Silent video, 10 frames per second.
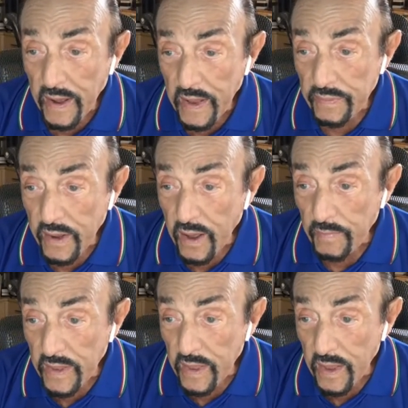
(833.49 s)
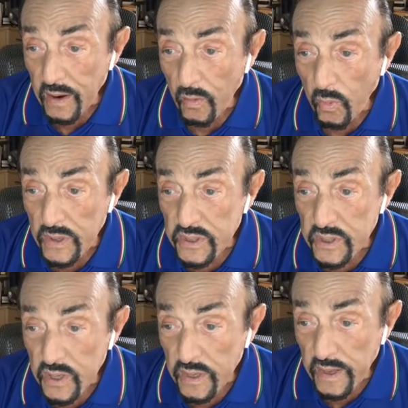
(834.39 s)
in the coming year
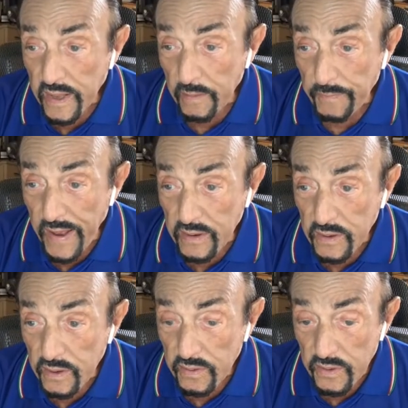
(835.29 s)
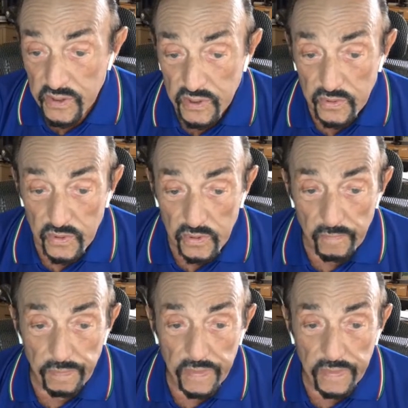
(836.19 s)
once they get back to school.